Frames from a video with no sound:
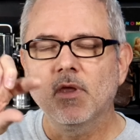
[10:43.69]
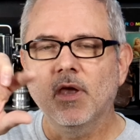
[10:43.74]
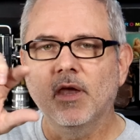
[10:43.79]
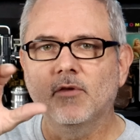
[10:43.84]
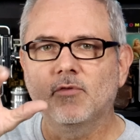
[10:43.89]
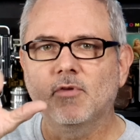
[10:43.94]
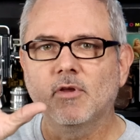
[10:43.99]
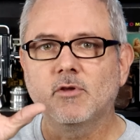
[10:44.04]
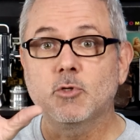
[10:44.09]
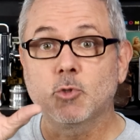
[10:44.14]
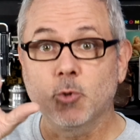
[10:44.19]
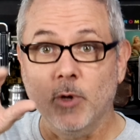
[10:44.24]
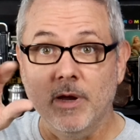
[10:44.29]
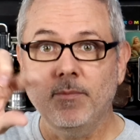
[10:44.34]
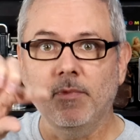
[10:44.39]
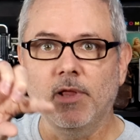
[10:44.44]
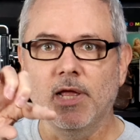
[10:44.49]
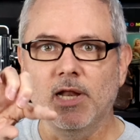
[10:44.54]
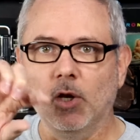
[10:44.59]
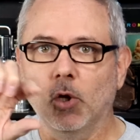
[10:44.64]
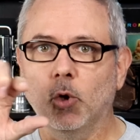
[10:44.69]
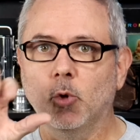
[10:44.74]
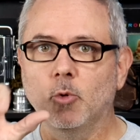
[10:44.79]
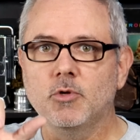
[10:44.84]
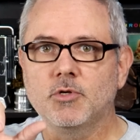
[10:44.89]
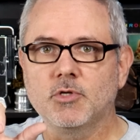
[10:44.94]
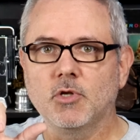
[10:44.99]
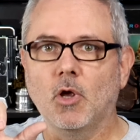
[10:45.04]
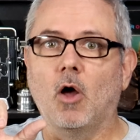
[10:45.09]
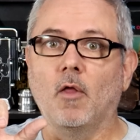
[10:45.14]
is extremely
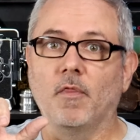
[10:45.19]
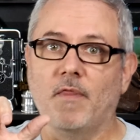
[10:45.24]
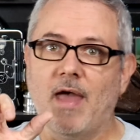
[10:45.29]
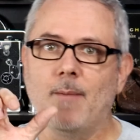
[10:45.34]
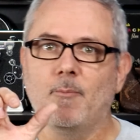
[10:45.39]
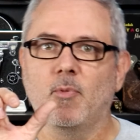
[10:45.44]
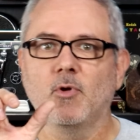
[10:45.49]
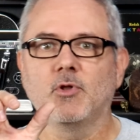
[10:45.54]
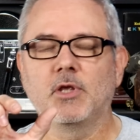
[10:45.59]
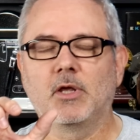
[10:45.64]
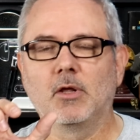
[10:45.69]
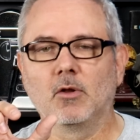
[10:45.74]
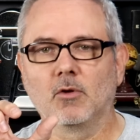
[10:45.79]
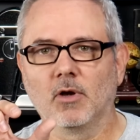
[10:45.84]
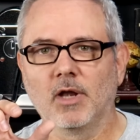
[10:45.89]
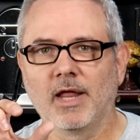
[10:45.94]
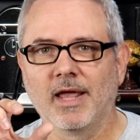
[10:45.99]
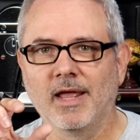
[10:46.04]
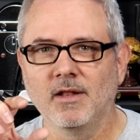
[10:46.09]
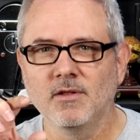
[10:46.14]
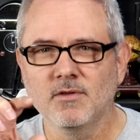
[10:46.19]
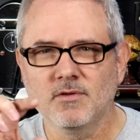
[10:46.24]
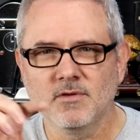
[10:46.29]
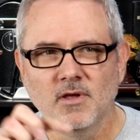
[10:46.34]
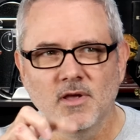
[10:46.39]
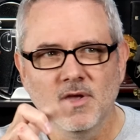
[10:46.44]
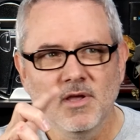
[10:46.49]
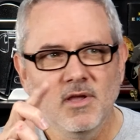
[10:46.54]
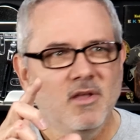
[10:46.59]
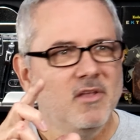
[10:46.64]
loose on that particular
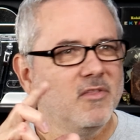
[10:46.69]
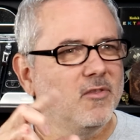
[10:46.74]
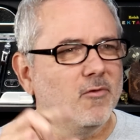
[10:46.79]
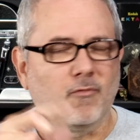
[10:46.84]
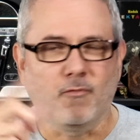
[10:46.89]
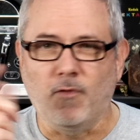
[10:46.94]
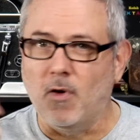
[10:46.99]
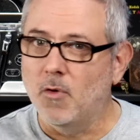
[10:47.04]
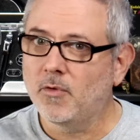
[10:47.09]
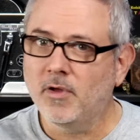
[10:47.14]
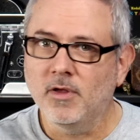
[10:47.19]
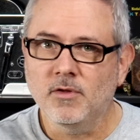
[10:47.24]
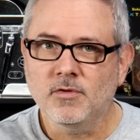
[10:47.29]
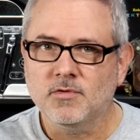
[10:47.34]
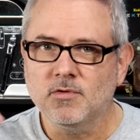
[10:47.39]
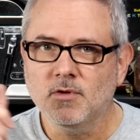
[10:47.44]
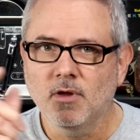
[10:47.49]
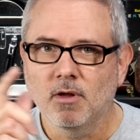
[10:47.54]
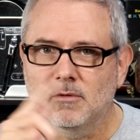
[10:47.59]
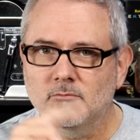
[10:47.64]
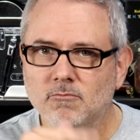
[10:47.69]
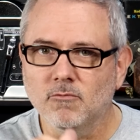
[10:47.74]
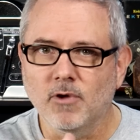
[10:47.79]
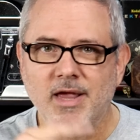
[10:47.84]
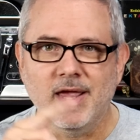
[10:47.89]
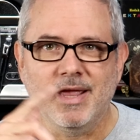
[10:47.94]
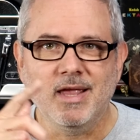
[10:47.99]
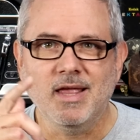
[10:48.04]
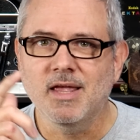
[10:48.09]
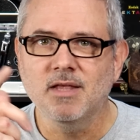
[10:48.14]
lens. The focus
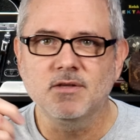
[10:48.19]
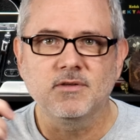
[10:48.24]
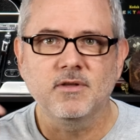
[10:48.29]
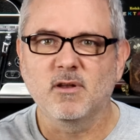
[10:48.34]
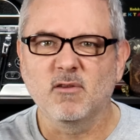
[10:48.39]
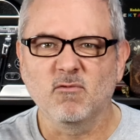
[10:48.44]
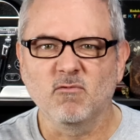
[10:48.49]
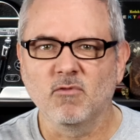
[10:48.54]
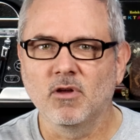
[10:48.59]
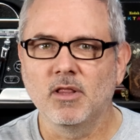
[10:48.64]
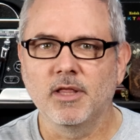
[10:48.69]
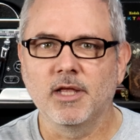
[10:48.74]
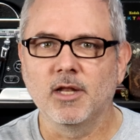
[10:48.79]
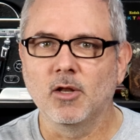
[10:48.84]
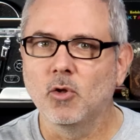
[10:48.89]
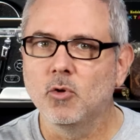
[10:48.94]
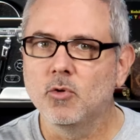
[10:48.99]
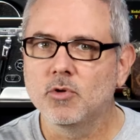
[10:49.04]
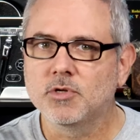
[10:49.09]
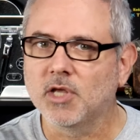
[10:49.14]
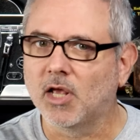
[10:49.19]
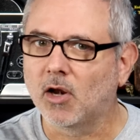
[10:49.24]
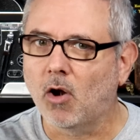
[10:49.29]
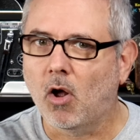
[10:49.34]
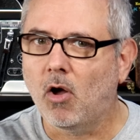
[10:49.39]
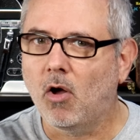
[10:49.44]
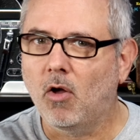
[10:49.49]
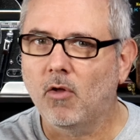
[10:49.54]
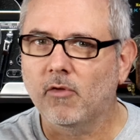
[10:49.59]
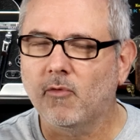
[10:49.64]
ring isn't really loose at
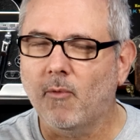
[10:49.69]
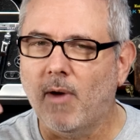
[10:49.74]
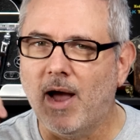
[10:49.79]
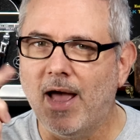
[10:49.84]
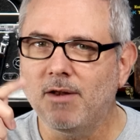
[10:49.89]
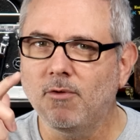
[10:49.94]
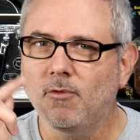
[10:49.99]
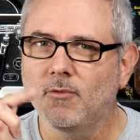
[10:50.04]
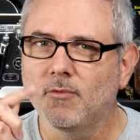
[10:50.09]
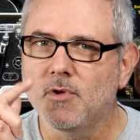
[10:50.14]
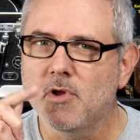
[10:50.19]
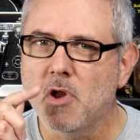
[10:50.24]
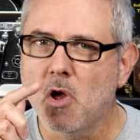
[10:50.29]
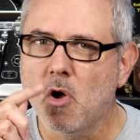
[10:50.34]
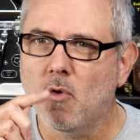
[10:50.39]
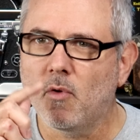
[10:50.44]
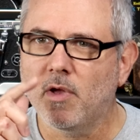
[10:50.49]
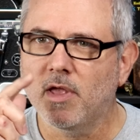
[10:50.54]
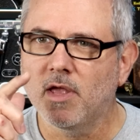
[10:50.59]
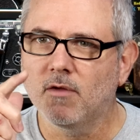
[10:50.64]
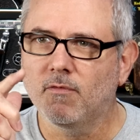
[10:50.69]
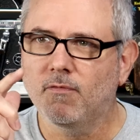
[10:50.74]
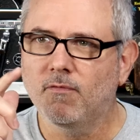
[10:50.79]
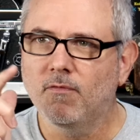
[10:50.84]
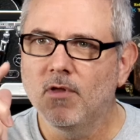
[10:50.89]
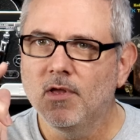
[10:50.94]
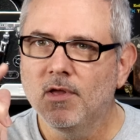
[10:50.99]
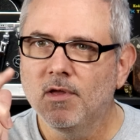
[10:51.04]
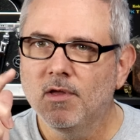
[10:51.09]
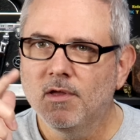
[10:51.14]
all. So I don't know if
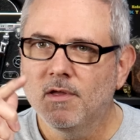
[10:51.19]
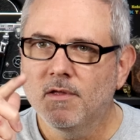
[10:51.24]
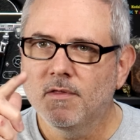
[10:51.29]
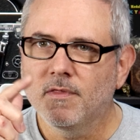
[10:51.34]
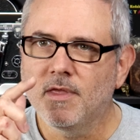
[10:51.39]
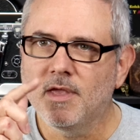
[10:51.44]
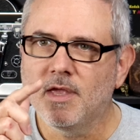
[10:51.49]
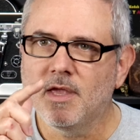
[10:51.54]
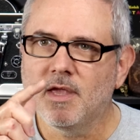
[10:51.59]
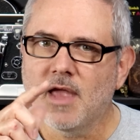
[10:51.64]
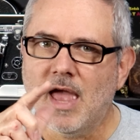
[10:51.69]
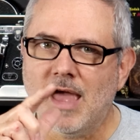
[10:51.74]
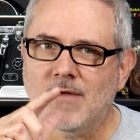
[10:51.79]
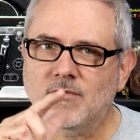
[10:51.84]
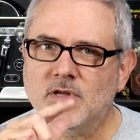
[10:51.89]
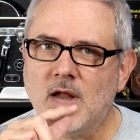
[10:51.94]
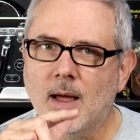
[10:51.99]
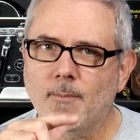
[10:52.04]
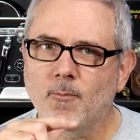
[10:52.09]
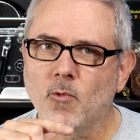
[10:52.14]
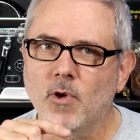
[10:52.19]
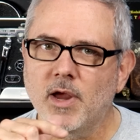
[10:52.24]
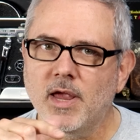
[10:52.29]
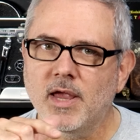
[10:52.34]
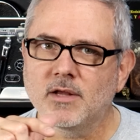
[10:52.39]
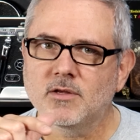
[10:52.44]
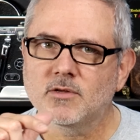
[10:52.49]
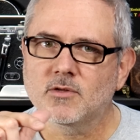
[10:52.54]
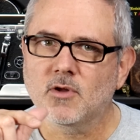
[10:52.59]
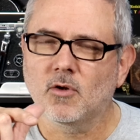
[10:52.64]
the f-stop
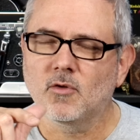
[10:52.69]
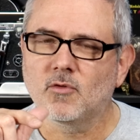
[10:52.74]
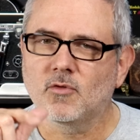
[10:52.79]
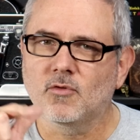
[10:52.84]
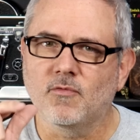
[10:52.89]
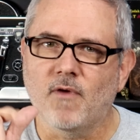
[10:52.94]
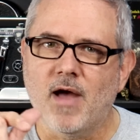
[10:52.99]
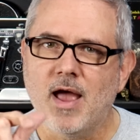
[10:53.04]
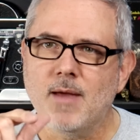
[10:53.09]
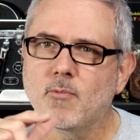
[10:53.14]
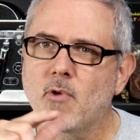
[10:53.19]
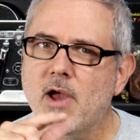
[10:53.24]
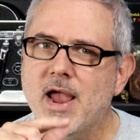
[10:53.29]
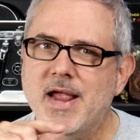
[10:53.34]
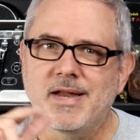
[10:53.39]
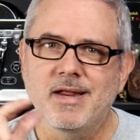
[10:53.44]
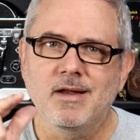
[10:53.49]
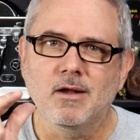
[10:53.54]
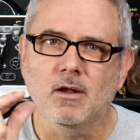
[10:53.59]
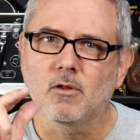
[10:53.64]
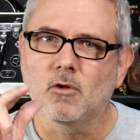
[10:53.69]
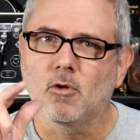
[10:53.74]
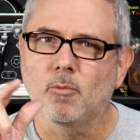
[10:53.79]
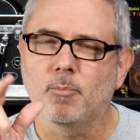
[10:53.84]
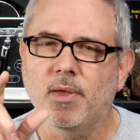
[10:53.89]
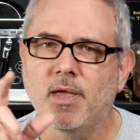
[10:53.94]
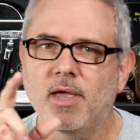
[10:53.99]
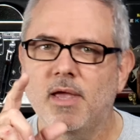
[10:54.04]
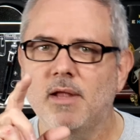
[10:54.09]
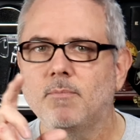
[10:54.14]
ring starts vibrating a little
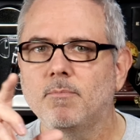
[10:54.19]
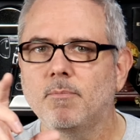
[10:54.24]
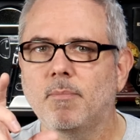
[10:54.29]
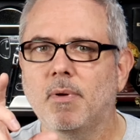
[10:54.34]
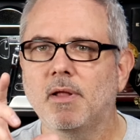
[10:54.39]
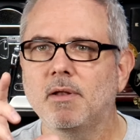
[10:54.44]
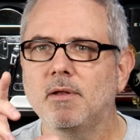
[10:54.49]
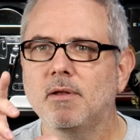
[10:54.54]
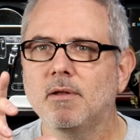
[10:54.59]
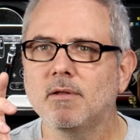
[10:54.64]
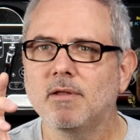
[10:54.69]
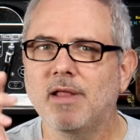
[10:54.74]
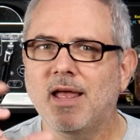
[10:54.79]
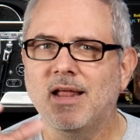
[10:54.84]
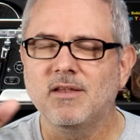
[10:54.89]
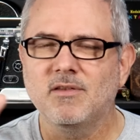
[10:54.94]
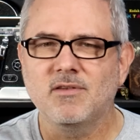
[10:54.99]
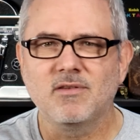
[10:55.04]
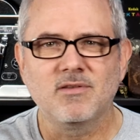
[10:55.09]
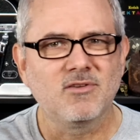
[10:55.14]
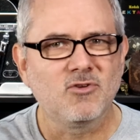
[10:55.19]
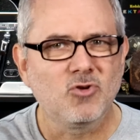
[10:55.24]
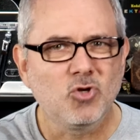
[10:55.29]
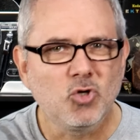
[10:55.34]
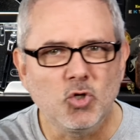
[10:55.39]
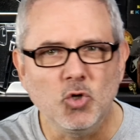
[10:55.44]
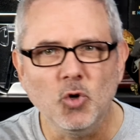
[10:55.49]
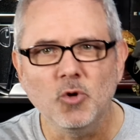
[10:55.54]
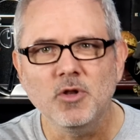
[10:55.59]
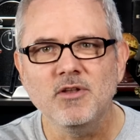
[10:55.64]
bit, but that
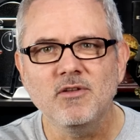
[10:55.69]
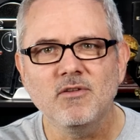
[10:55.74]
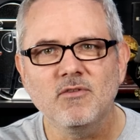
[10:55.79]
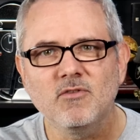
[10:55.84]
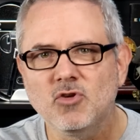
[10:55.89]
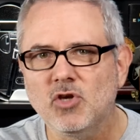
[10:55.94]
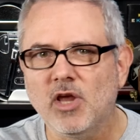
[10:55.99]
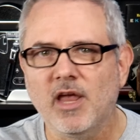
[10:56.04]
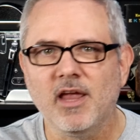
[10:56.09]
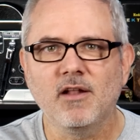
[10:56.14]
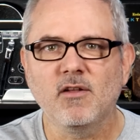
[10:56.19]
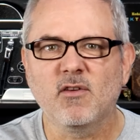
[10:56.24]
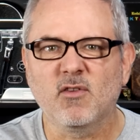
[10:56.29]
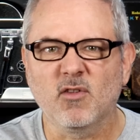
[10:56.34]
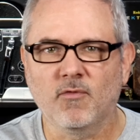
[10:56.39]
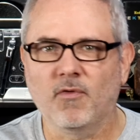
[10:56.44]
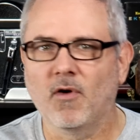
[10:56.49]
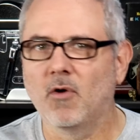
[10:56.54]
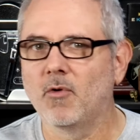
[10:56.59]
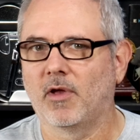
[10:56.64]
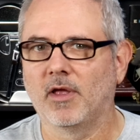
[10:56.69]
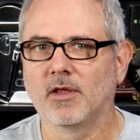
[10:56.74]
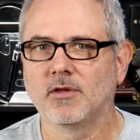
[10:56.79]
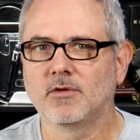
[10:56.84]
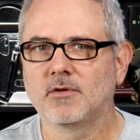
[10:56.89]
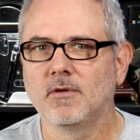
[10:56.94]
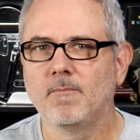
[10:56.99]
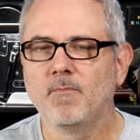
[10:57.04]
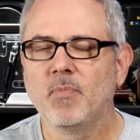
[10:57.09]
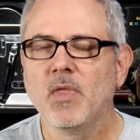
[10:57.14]
shouldn't change the
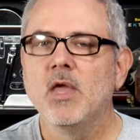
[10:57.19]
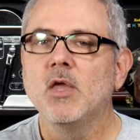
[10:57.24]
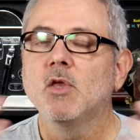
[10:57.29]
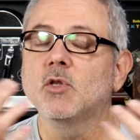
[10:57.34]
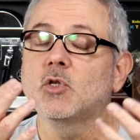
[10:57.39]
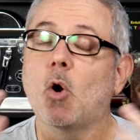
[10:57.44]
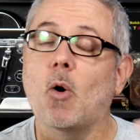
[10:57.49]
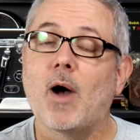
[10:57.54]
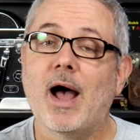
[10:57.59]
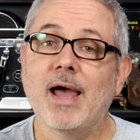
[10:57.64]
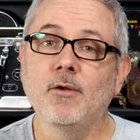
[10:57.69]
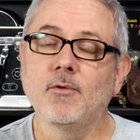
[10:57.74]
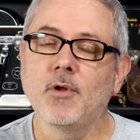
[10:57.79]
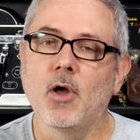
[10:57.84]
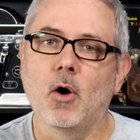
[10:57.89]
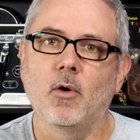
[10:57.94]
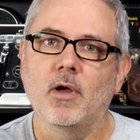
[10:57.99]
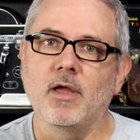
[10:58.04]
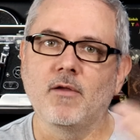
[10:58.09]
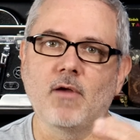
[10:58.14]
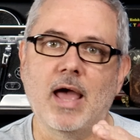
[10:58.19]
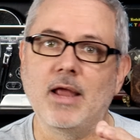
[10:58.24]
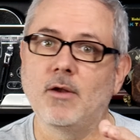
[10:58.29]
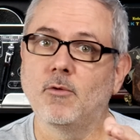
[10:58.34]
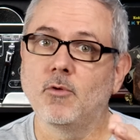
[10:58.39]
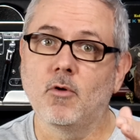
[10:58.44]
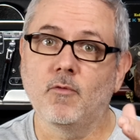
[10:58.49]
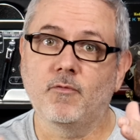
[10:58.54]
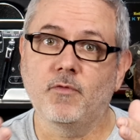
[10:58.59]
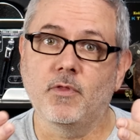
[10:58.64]
focus. So I don't know. I
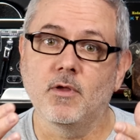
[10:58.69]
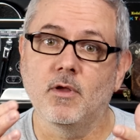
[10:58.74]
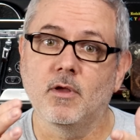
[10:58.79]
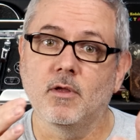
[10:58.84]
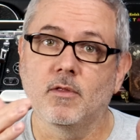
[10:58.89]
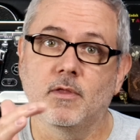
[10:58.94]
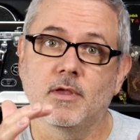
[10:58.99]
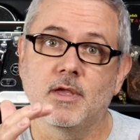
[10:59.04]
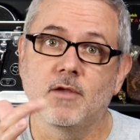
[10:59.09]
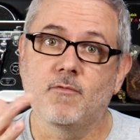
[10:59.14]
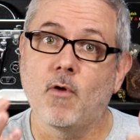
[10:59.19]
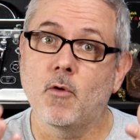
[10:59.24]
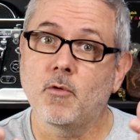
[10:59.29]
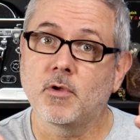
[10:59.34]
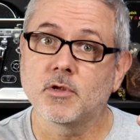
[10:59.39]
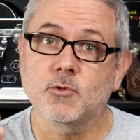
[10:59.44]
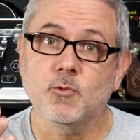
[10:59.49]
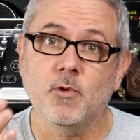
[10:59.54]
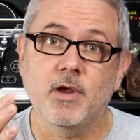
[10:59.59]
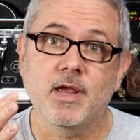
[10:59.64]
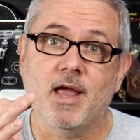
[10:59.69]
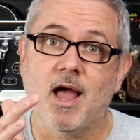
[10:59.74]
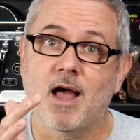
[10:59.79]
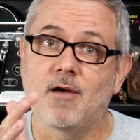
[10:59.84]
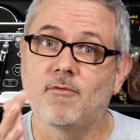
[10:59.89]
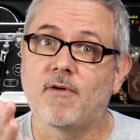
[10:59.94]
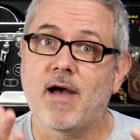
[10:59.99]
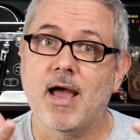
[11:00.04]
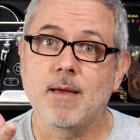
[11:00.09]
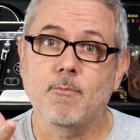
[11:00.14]
don't know if the, the focus ring
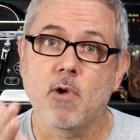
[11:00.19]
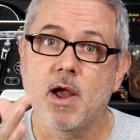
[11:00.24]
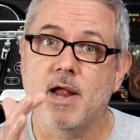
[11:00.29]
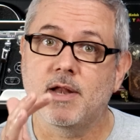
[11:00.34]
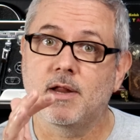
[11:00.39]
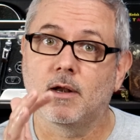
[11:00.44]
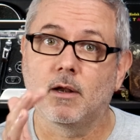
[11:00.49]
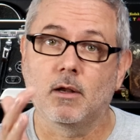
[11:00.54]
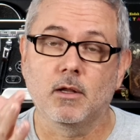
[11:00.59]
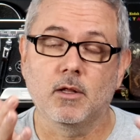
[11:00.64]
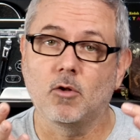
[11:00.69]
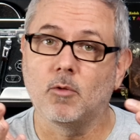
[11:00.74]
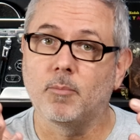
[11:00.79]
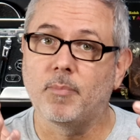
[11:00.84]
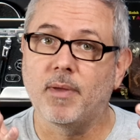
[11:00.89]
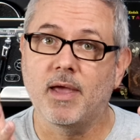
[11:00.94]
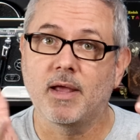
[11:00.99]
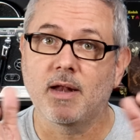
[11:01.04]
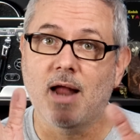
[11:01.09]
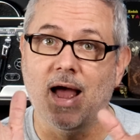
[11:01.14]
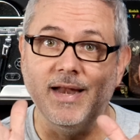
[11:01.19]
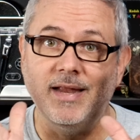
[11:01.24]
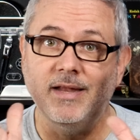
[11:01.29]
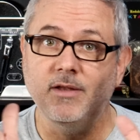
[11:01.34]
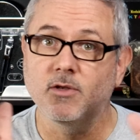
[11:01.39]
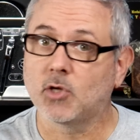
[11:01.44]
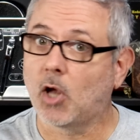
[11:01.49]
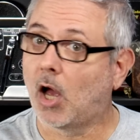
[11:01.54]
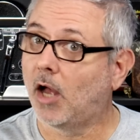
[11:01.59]
got vibrated a little bit. I didn't